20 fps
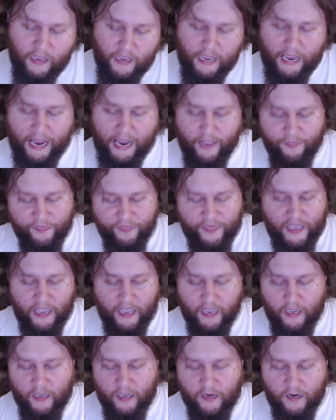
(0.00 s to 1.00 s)
And
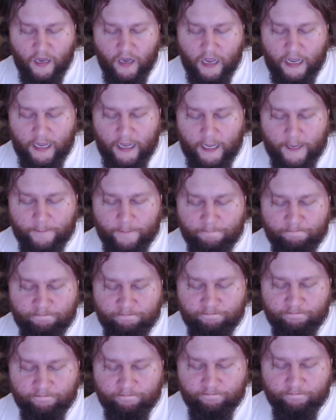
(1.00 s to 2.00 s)
then
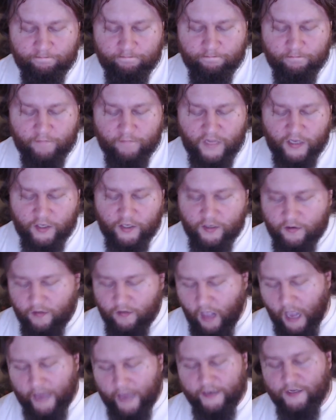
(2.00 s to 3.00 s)

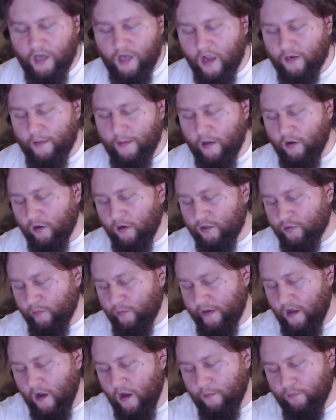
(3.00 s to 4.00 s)
I talked about Ghost
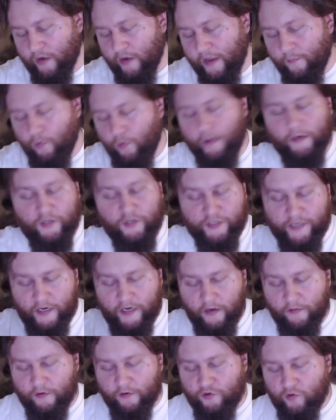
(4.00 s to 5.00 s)
Recon Breakpoint, just
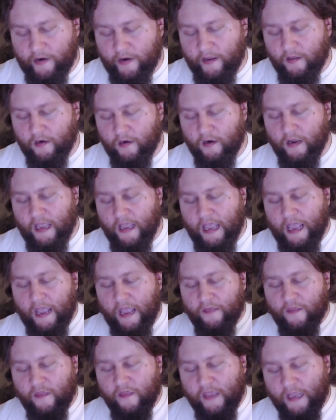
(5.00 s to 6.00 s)
another trailer.
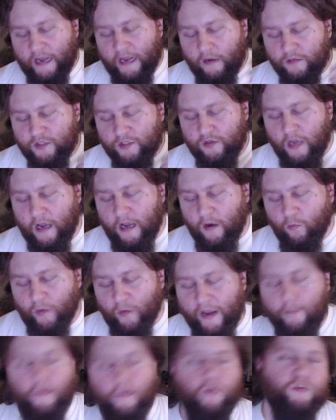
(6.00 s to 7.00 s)
Then they announced
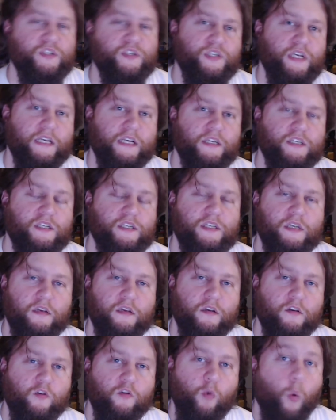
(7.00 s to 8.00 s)
Rainbow Six
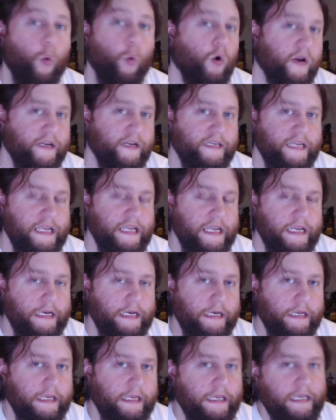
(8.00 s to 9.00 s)
Quarantine.